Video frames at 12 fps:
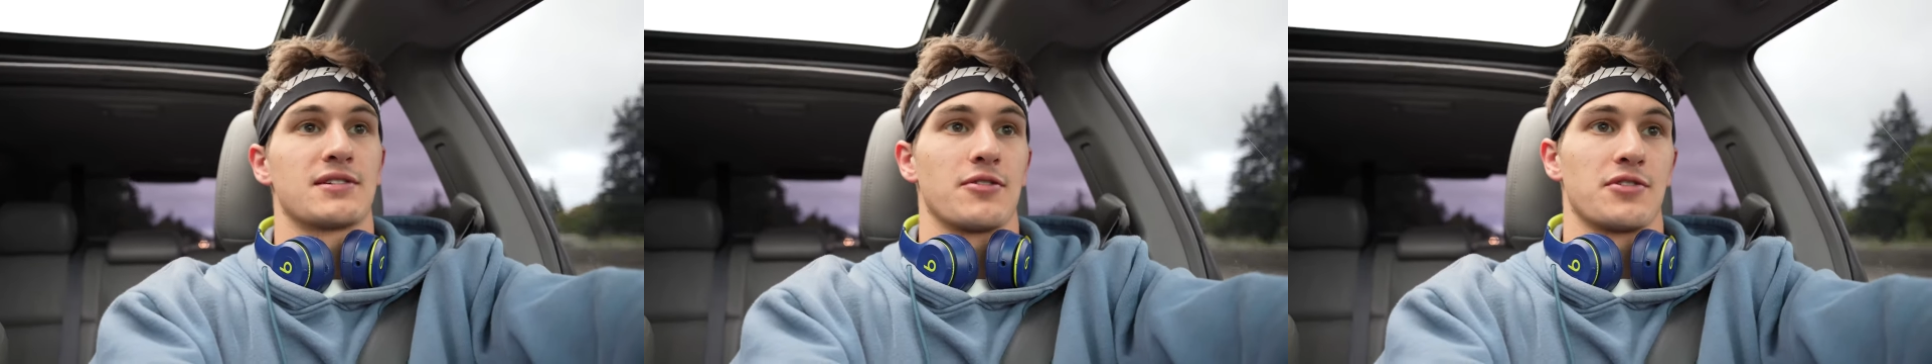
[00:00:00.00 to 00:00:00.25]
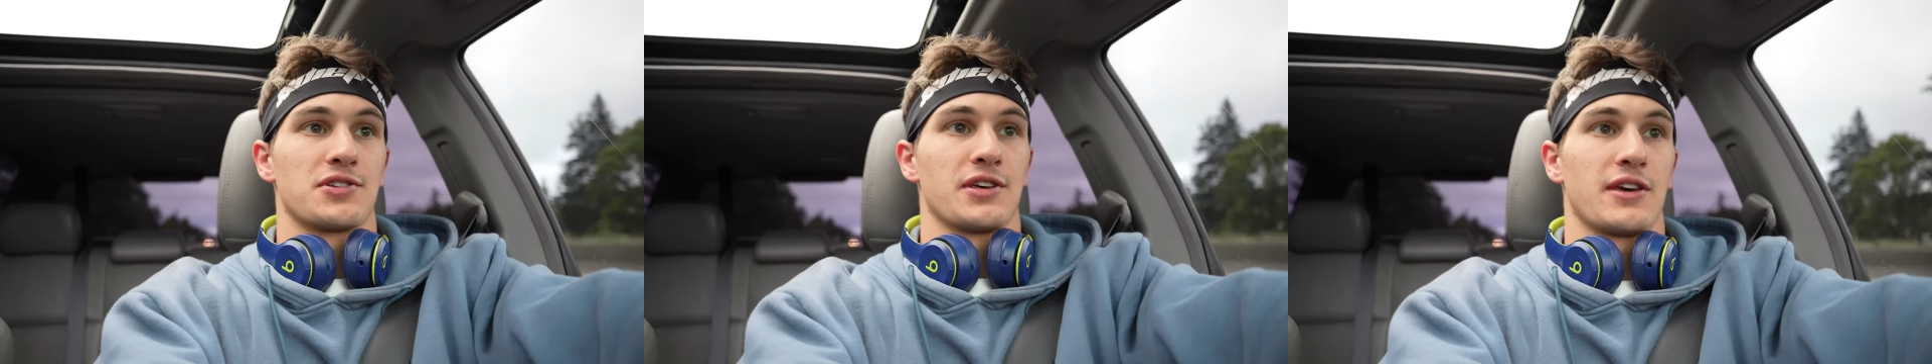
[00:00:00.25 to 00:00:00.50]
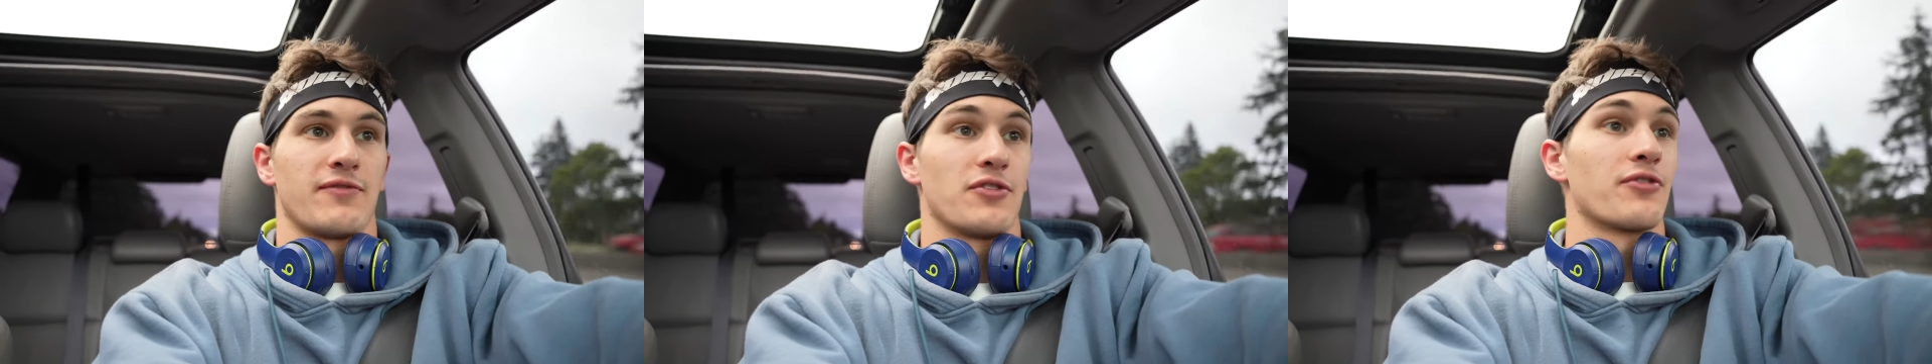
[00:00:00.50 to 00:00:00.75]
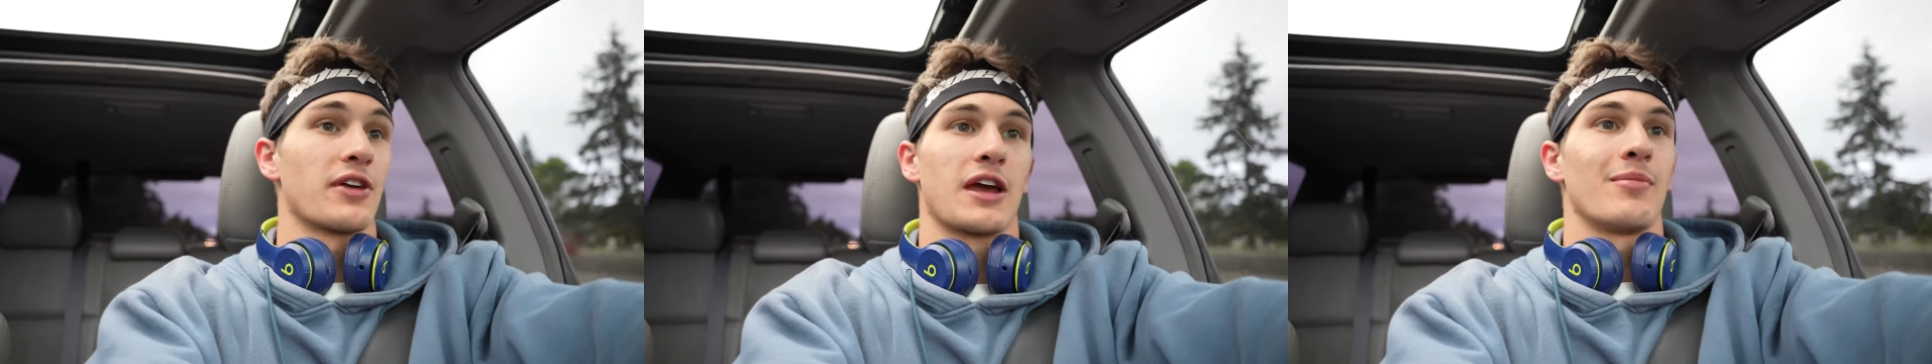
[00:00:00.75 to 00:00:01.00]
Seriously, if
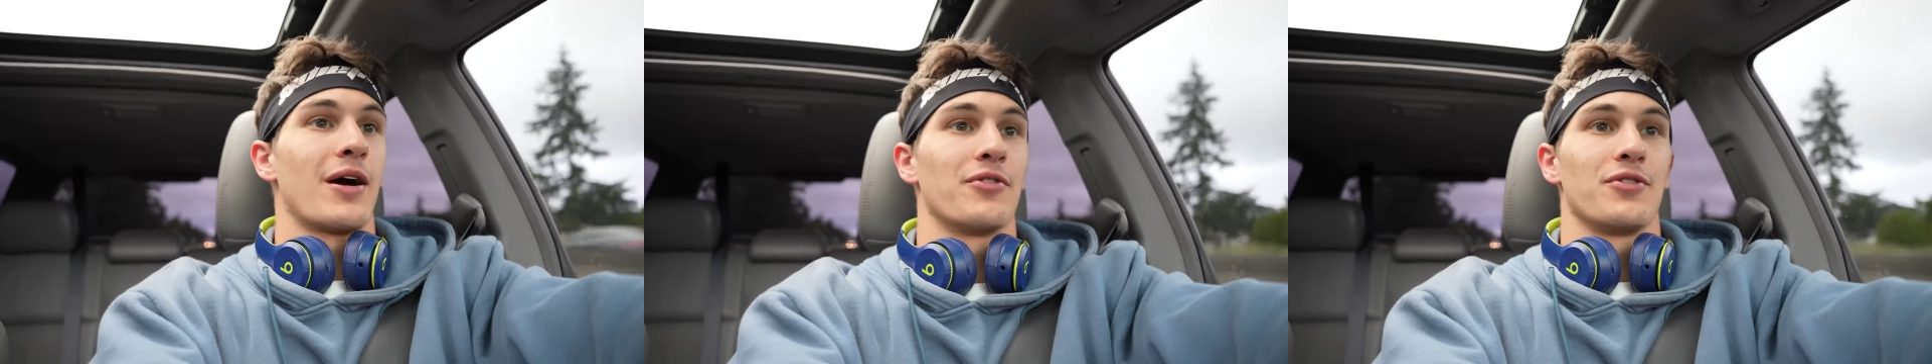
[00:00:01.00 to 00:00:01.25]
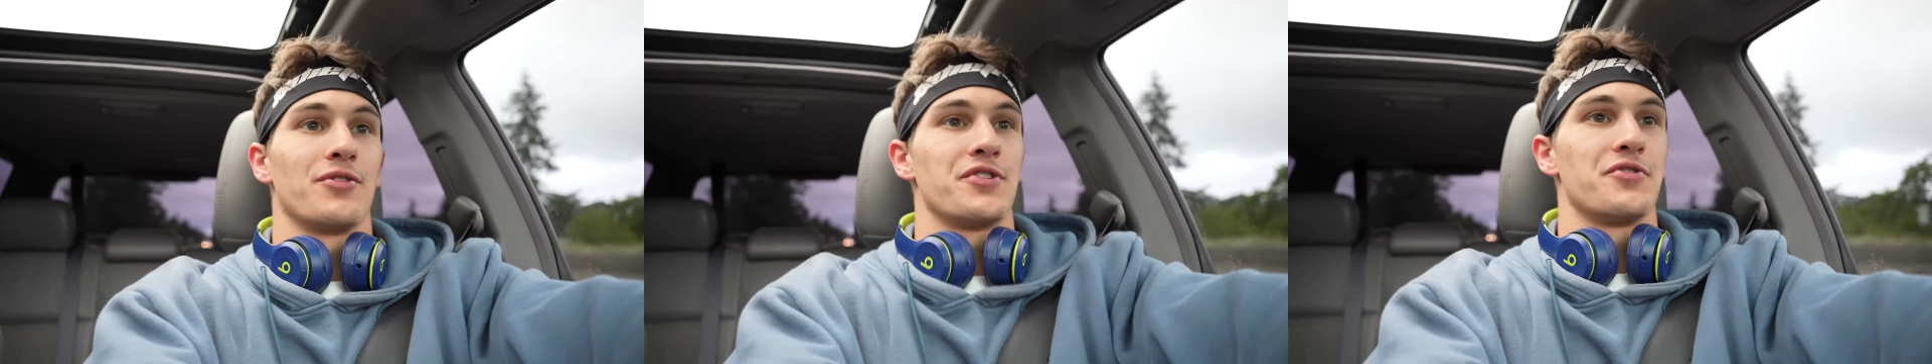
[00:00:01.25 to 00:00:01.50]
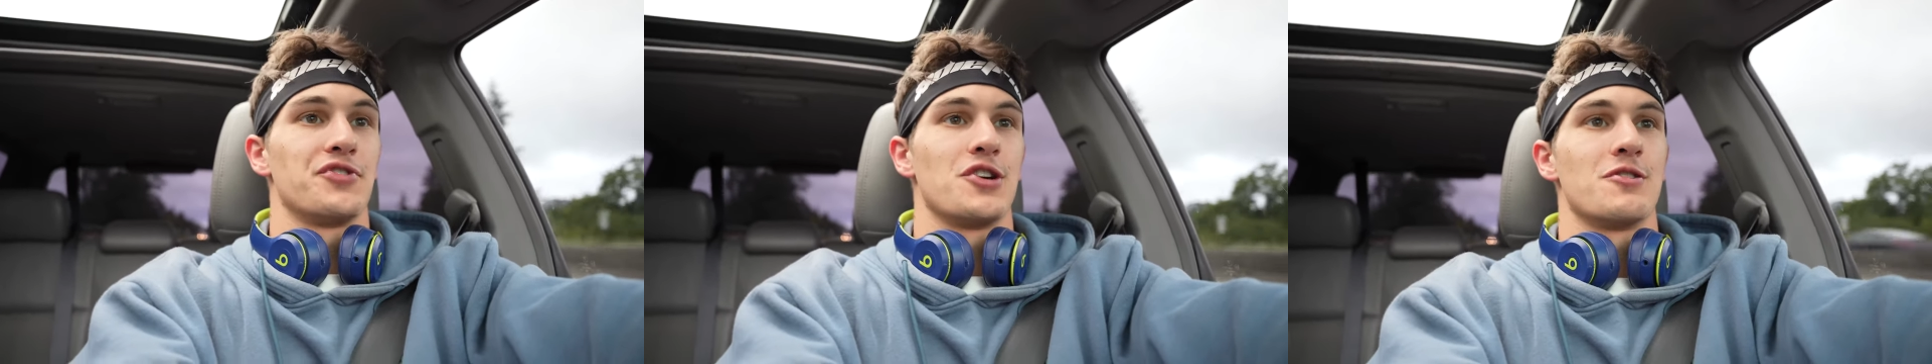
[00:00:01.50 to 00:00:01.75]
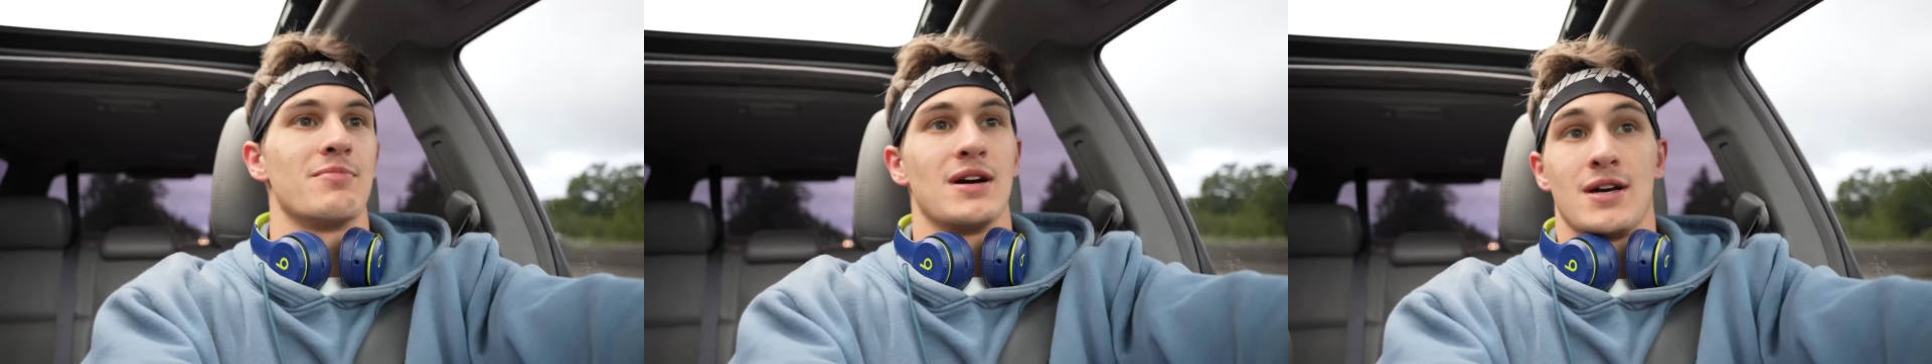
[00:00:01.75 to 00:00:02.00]
you're thinking about doing
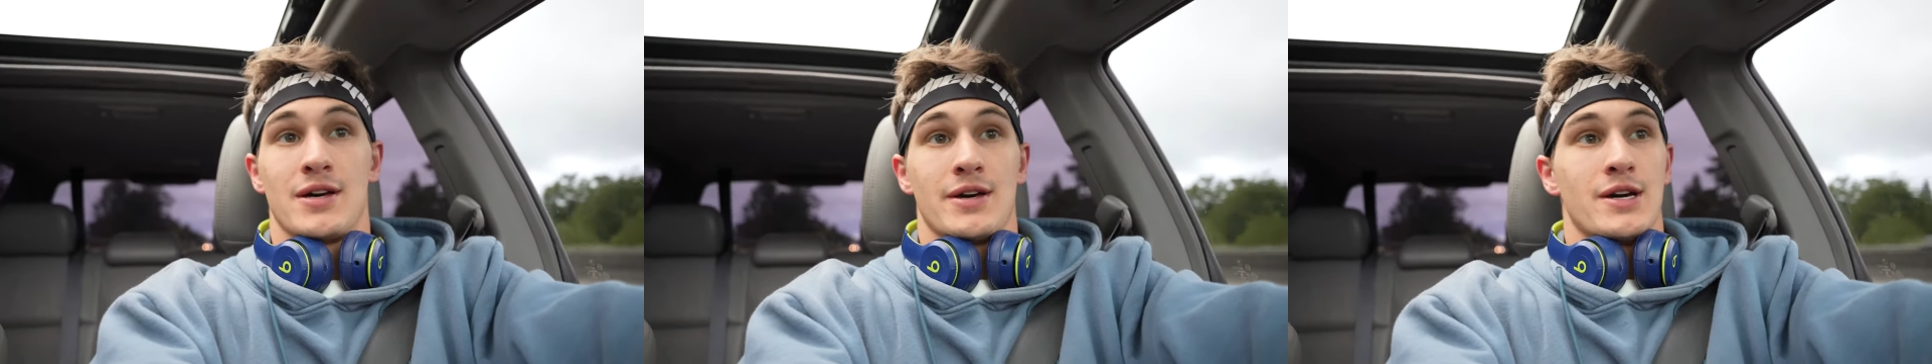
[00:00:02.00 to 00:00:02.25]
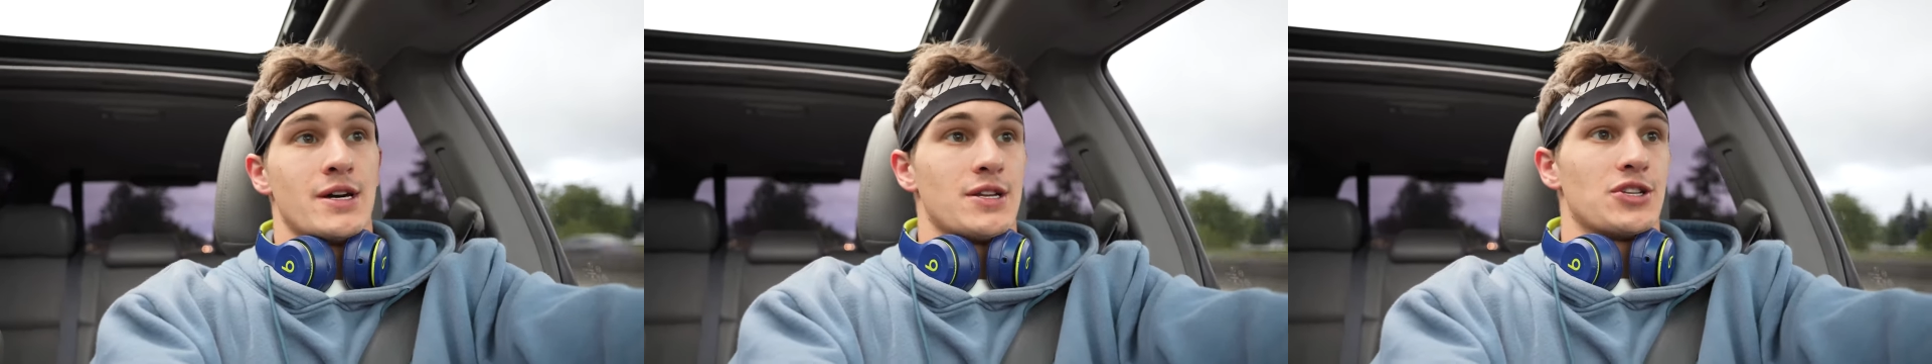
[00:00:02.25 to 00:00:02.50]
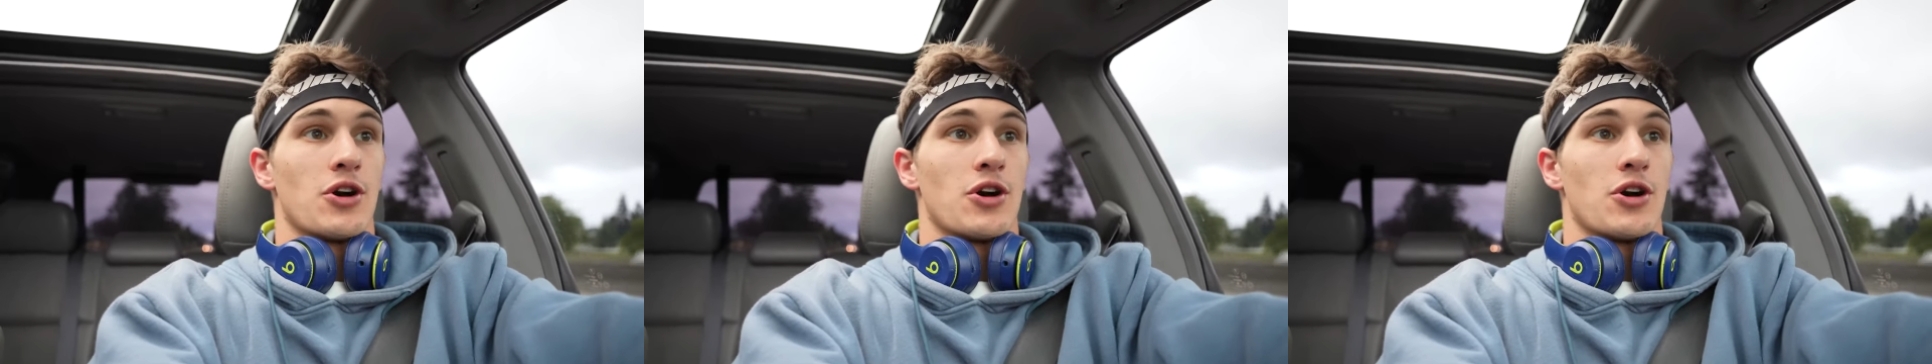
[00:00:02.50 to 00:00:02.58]
YouTube,